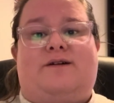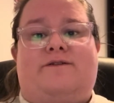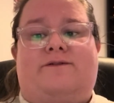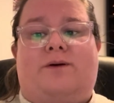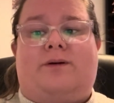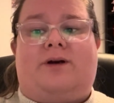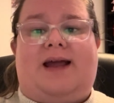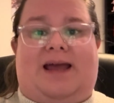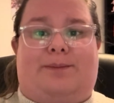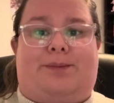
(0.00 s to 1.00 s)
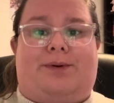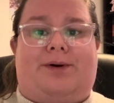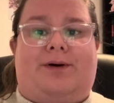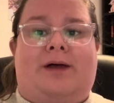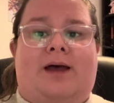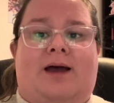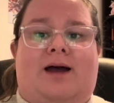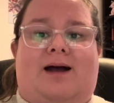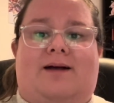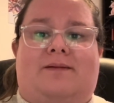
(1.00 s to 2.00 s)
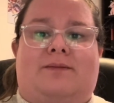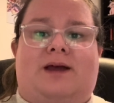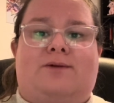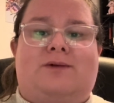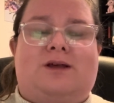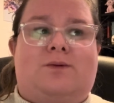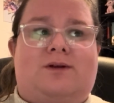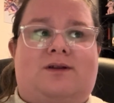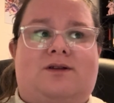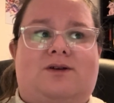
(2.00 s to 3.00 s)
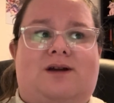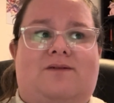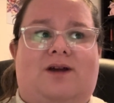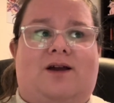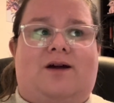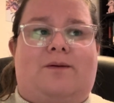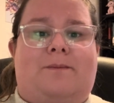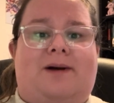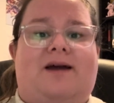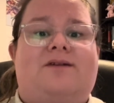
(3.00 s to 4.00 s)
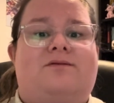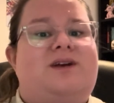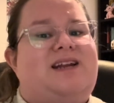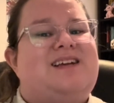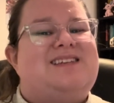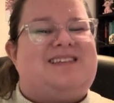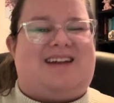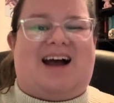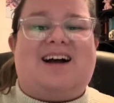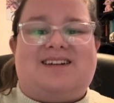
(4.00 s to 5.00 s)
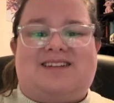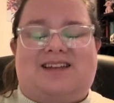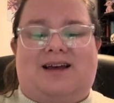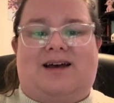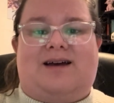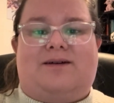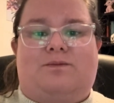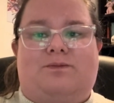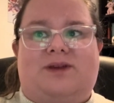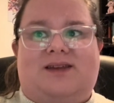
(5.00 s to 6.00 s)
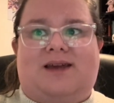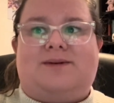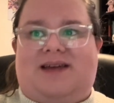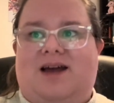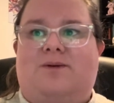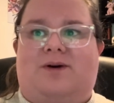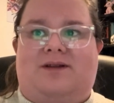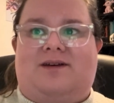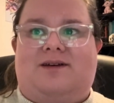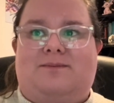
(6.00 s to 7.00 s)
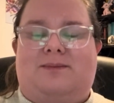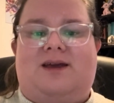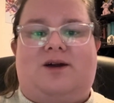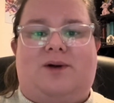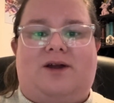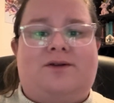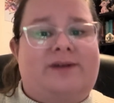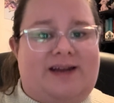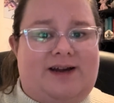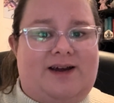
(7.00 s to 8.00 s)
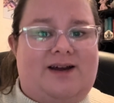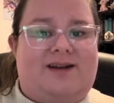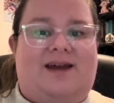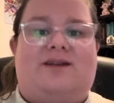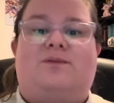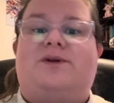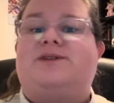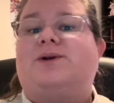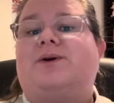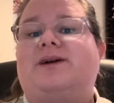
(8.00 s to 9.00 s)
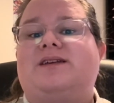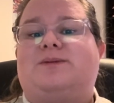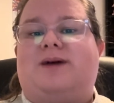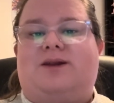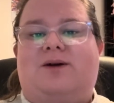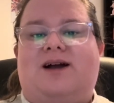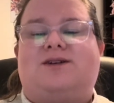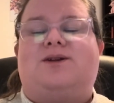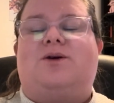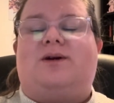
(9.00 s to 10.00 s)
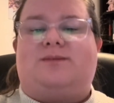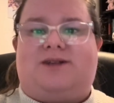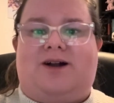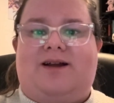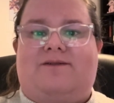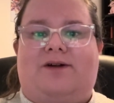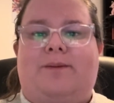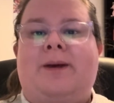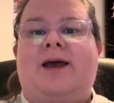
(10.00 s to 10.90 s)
For April, I really want to try to figure out my reading stats, because I keep saying I want to be a quicker reader to get to more stories, but I don't actually know where I'm starting from.